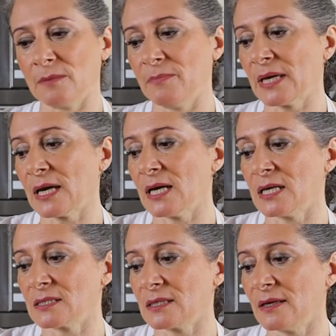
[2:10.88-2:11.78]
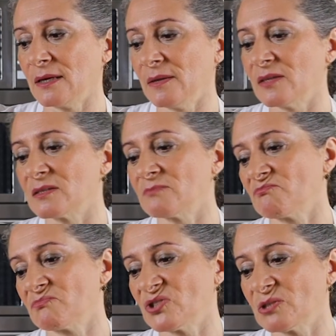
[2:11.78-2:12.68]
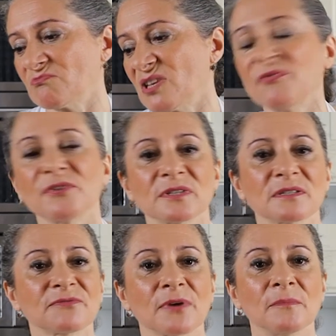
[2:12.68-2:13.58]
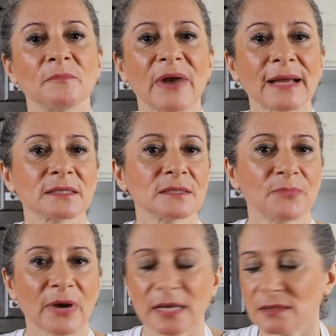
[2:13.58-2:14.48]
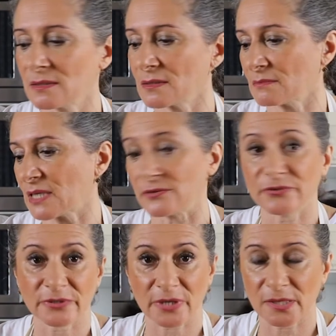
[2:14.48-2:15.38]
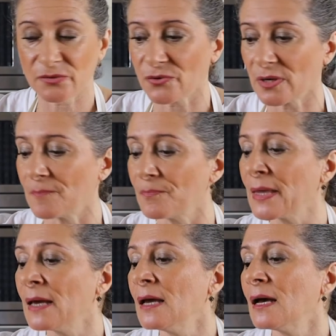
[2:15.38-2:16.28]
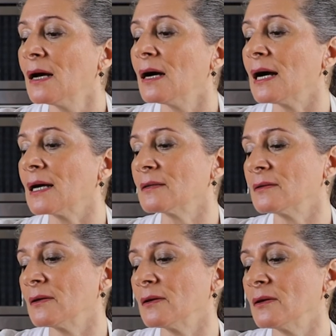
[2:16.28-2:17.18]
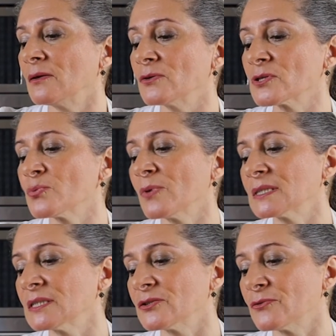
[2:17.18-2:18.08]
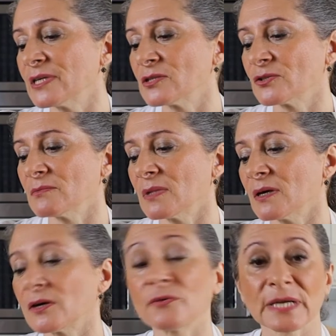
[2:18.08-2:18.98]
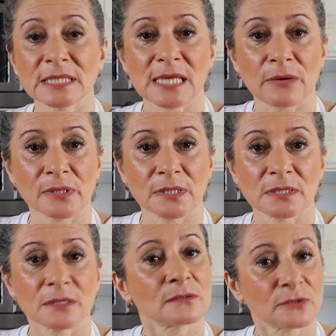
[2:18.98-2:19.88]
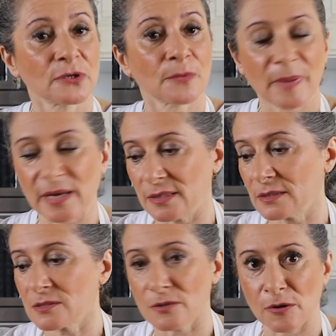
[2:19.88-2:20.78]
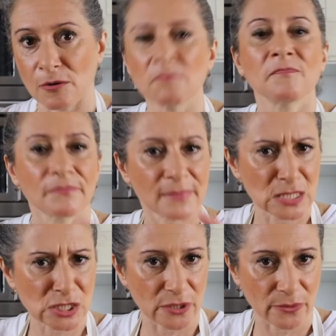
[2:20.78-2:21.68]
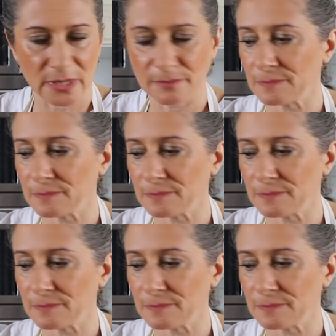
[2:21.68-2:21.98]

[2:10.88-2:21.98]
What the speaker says: because it differs from brand to brand, country to country, and you just want it to reach a correct sourness to your palate, so slowly.